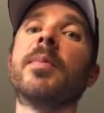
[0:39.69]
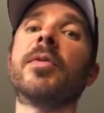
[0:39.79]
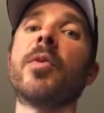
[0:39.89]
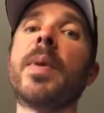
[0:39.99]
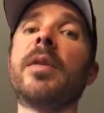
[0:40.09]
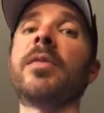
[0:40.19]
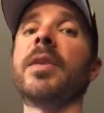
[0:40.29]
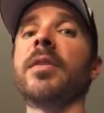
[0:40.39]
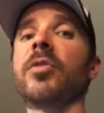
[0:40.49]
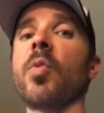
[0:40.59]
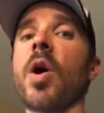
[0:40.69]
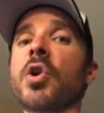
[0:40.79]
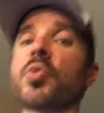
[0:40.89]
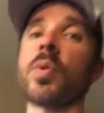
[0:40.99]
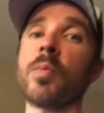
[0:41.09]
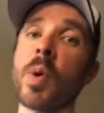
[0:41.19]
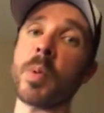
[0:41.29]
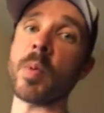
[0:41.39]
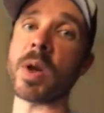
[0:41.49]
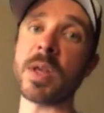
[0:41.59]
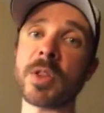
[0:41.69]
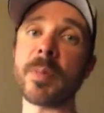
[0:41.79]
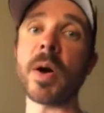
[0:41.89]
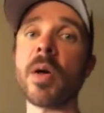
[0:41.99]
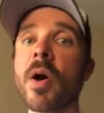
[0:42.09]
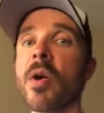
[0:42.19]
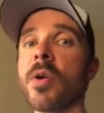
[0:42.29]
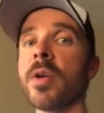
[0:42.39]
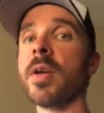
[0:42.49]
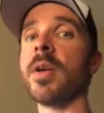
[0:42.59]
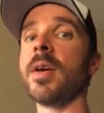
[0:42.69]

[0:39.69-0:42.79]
So basically in squash, when we want to hit the ball hard,